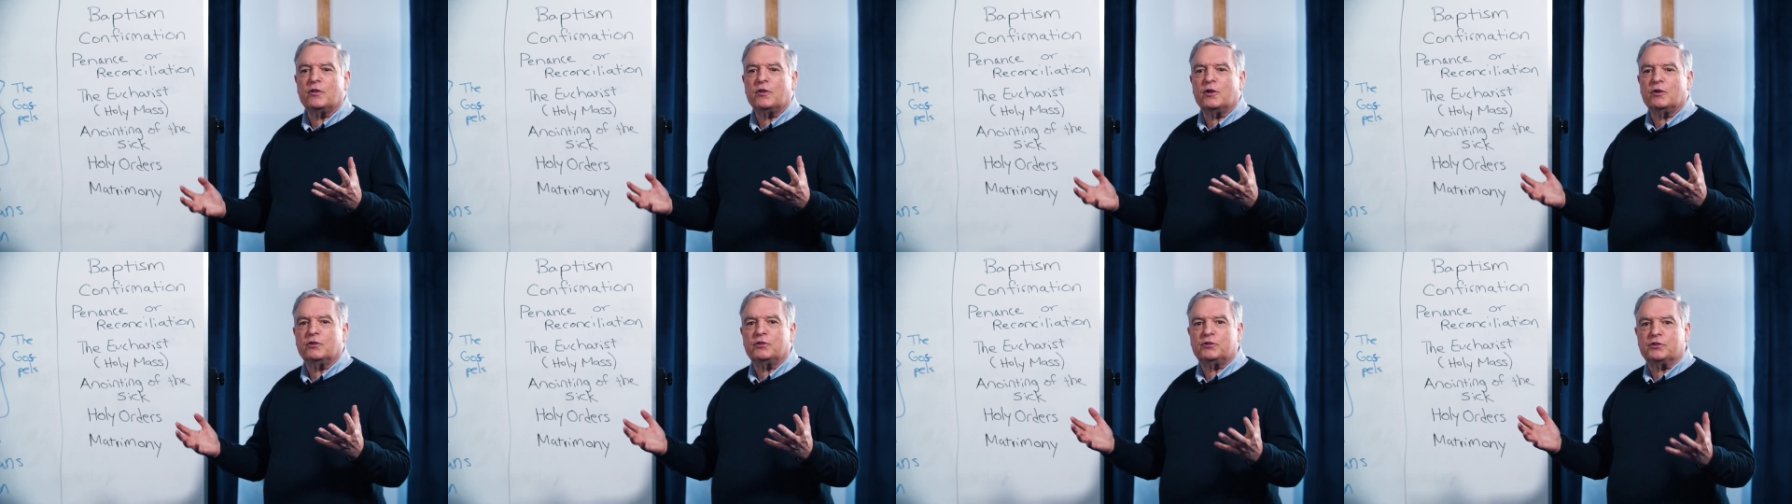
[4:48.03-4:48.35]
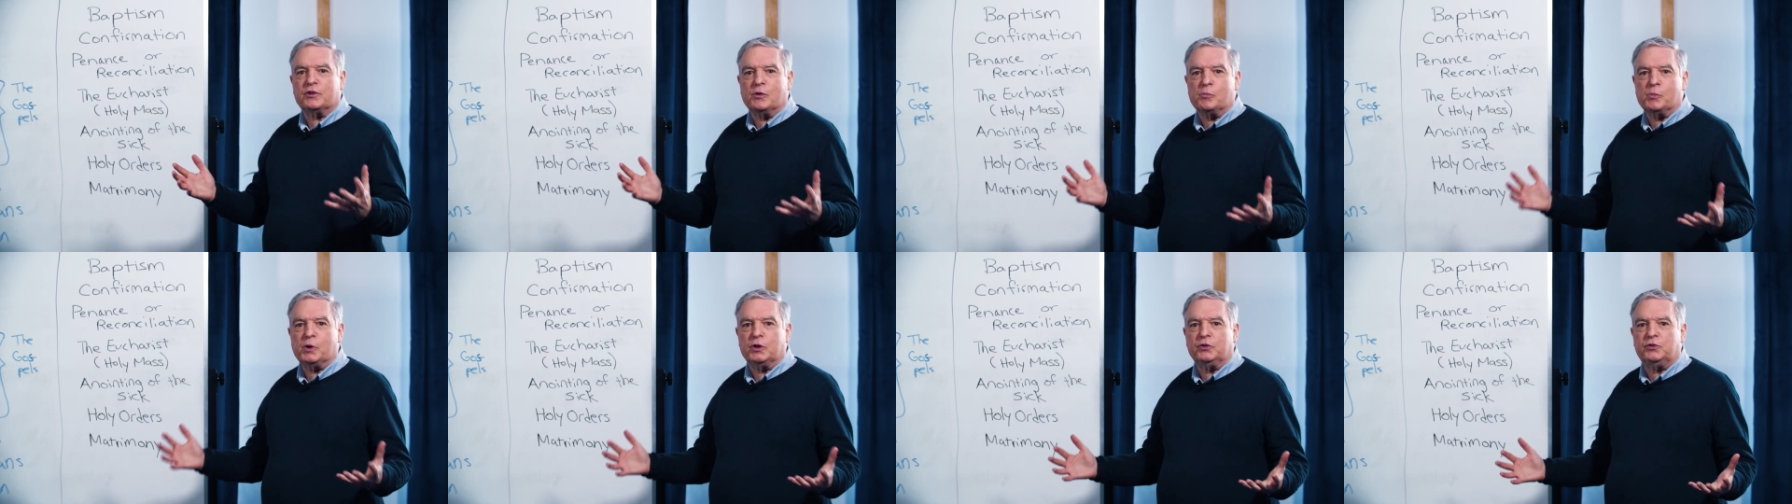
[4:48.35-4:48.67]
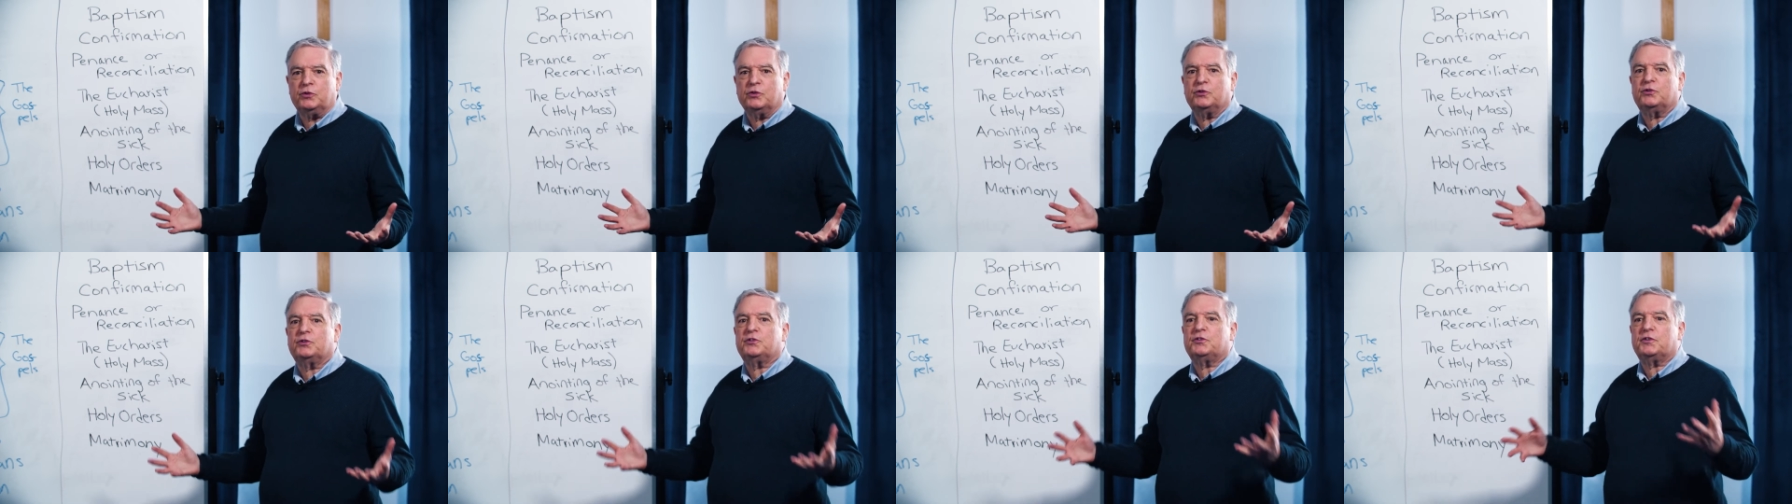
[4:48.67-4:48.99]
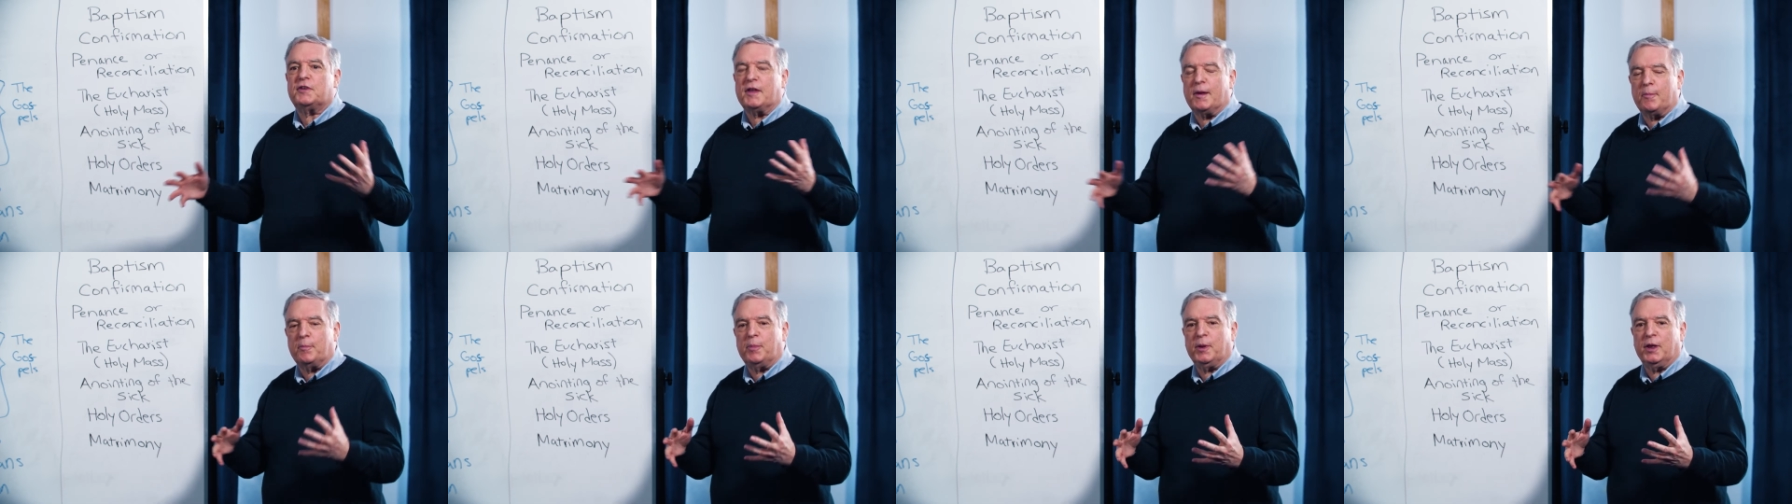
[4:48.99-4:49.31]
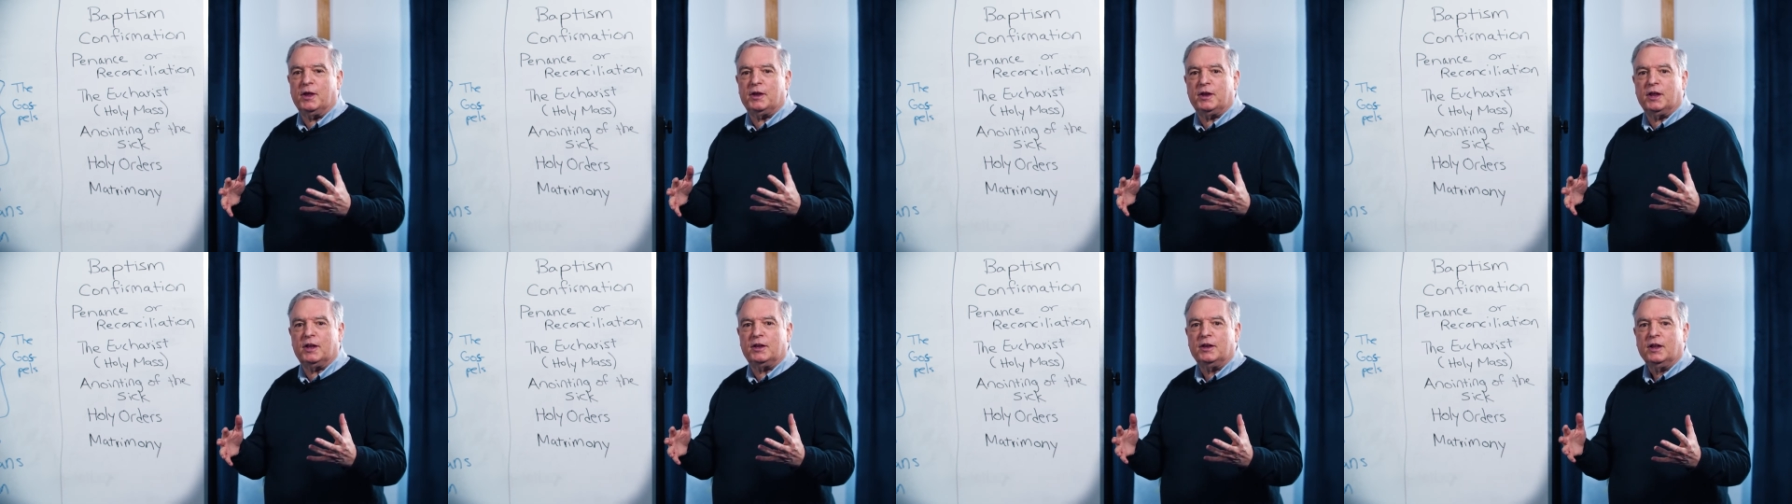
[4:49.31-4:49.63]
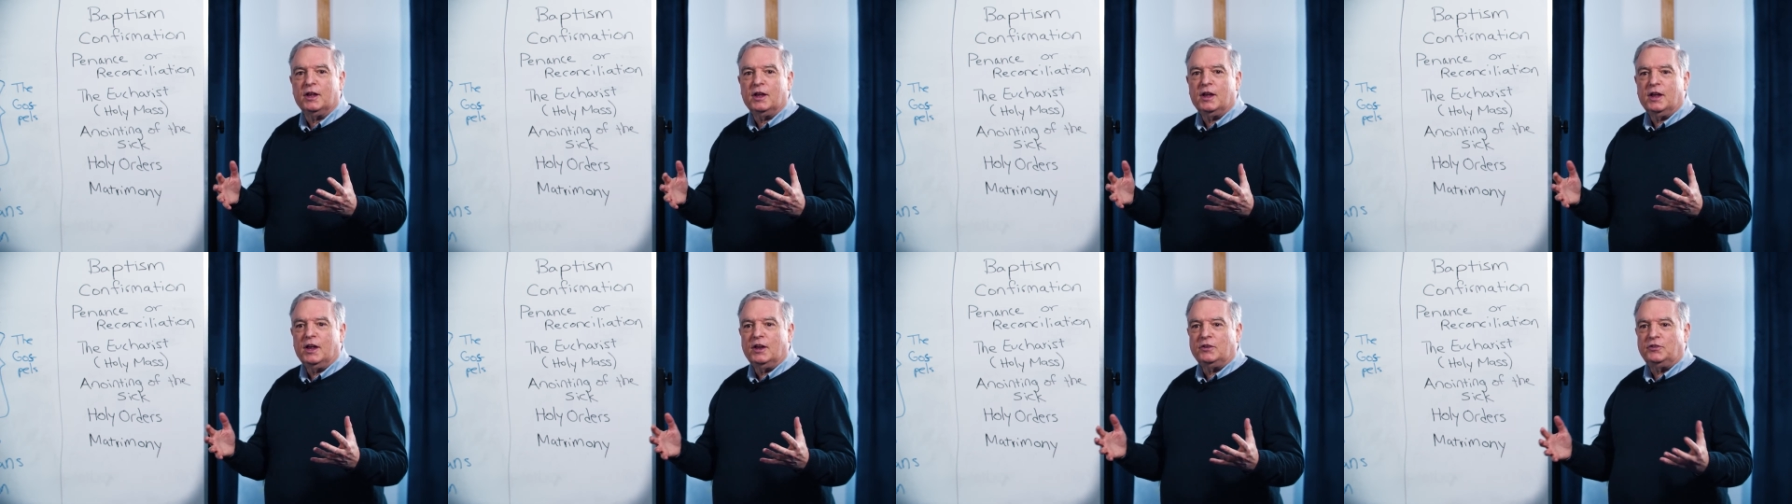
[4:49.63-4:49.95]
there's someone to step in and
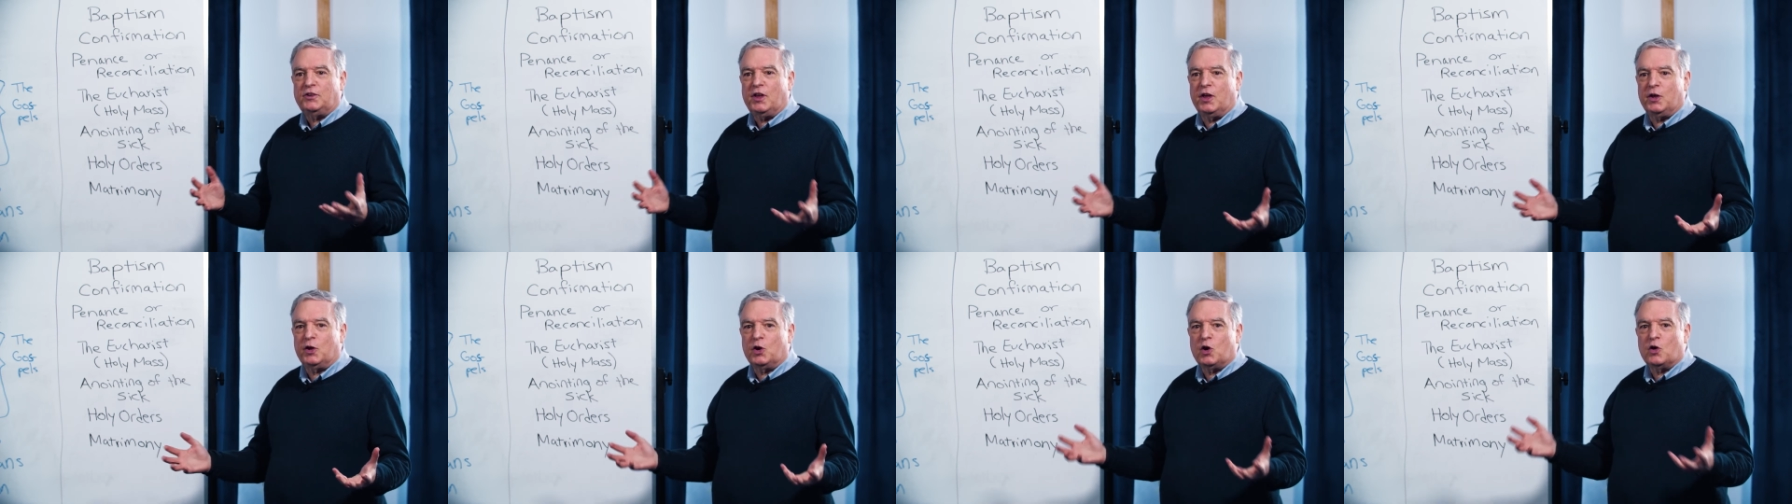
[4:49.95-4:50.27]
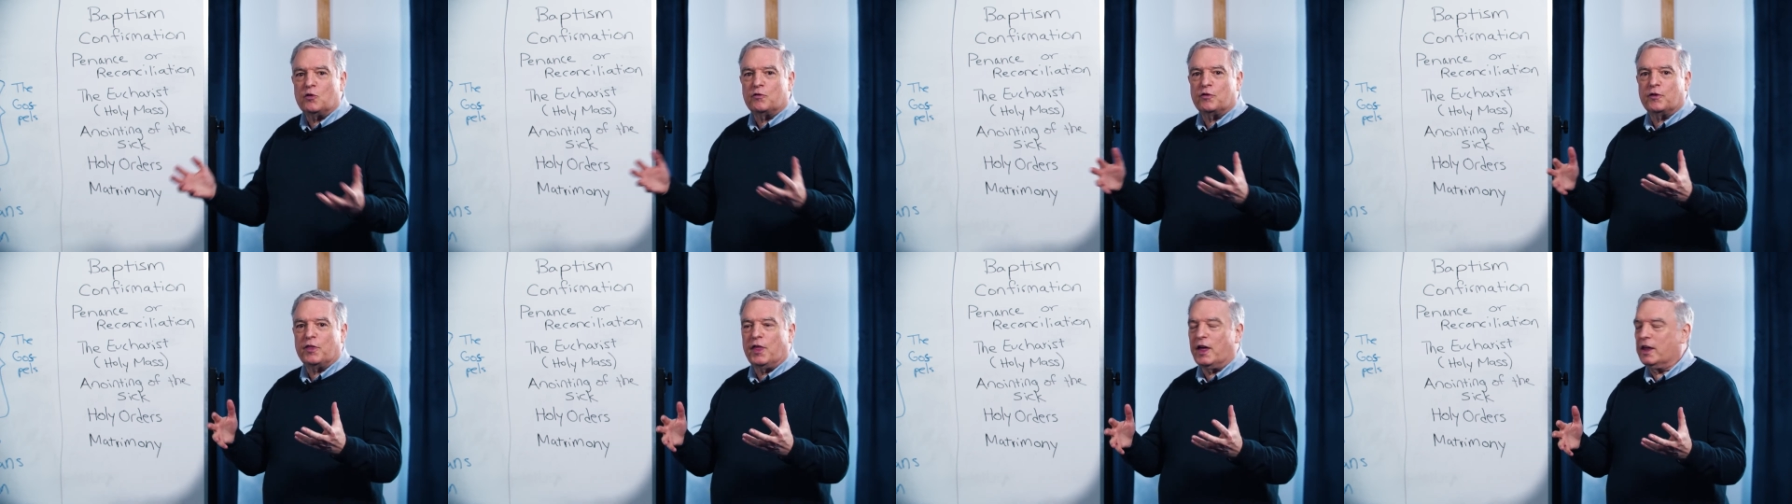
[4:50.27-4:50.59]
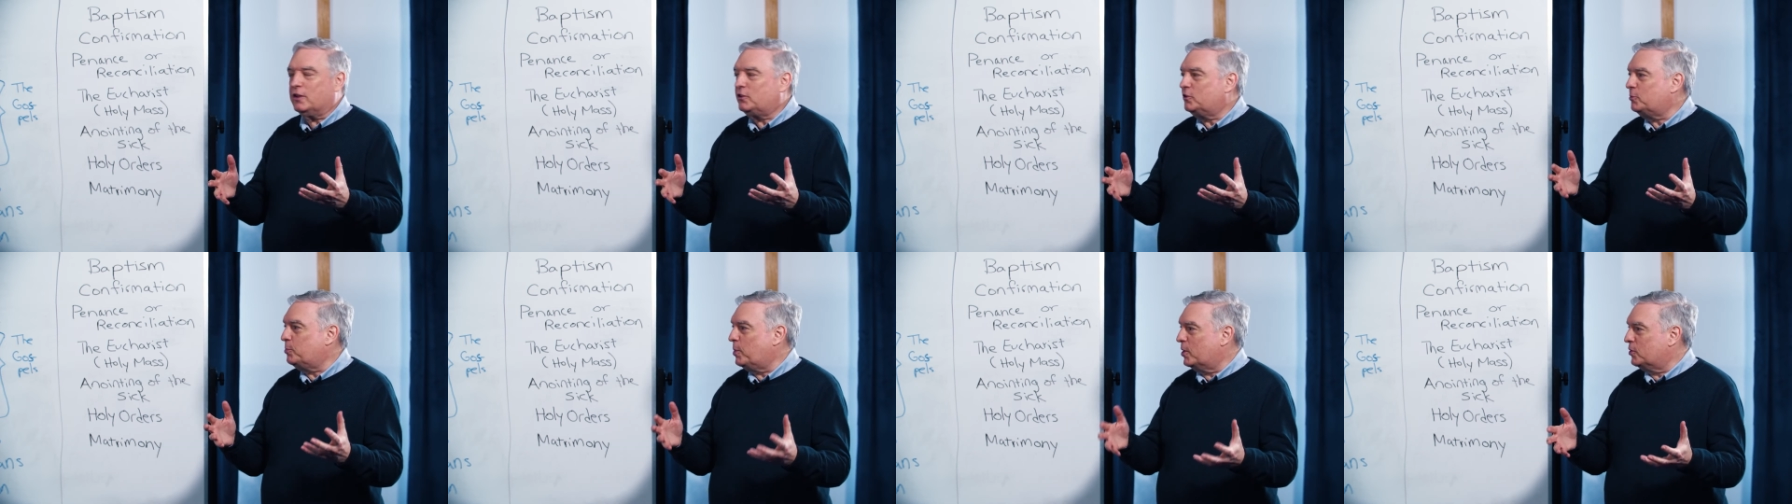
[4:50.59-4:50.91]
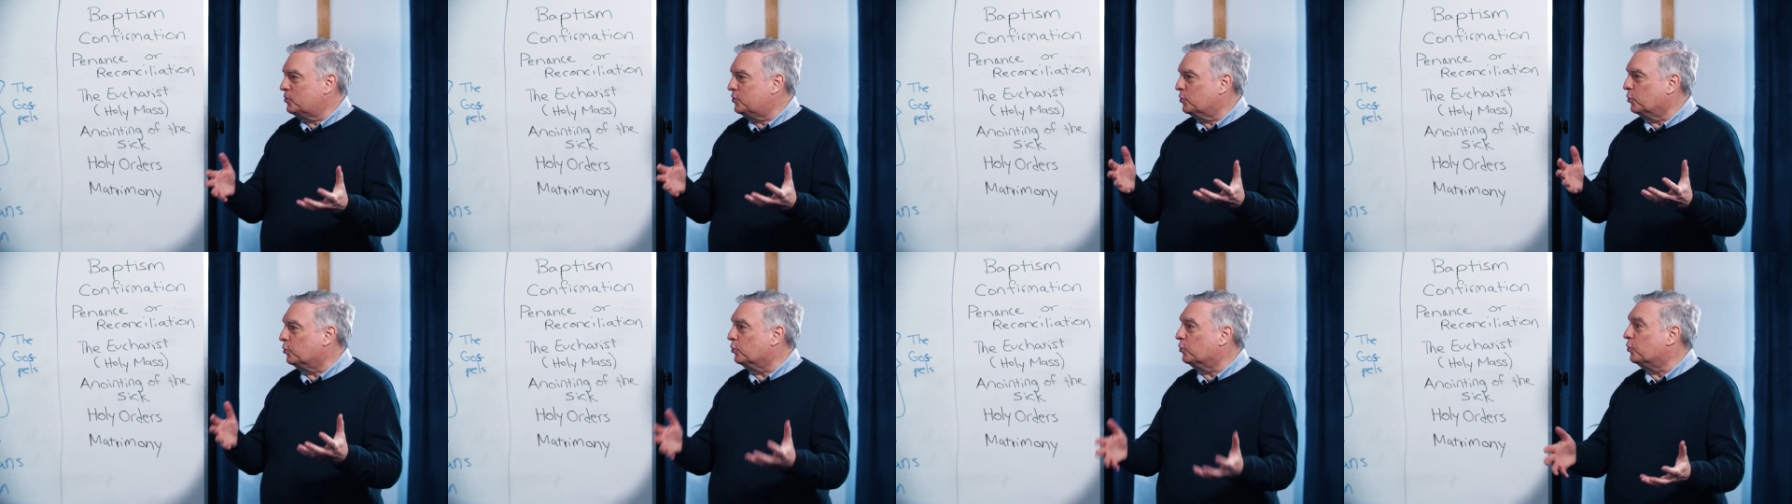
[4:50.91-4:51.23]
take over that special